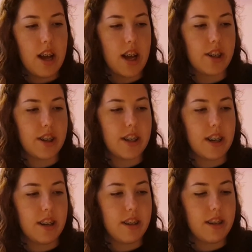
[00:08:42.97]
As you can
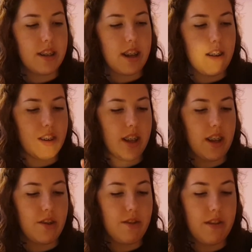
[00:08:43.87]
tell, I really
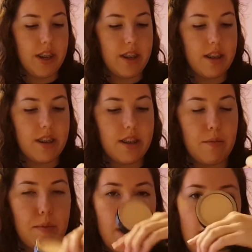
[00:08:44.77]
like Too Faced,
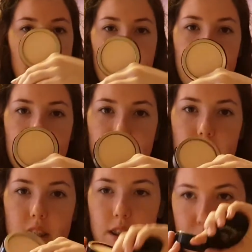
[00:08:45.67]
but yeah.
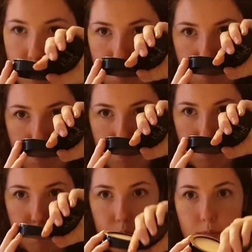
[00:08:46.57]
It
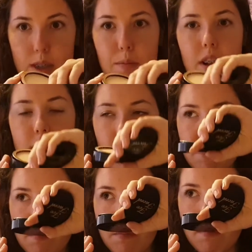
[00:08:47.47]
smells like
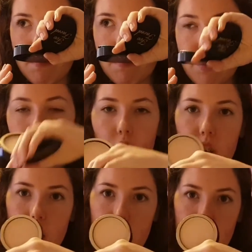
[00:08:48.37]

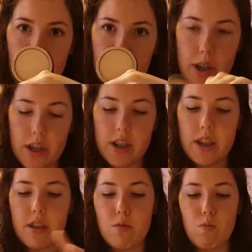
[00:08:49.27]
chocolate, but
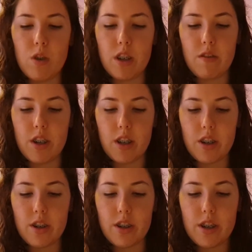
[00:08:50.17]
it's really, really
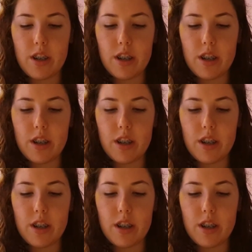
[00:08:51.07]
good.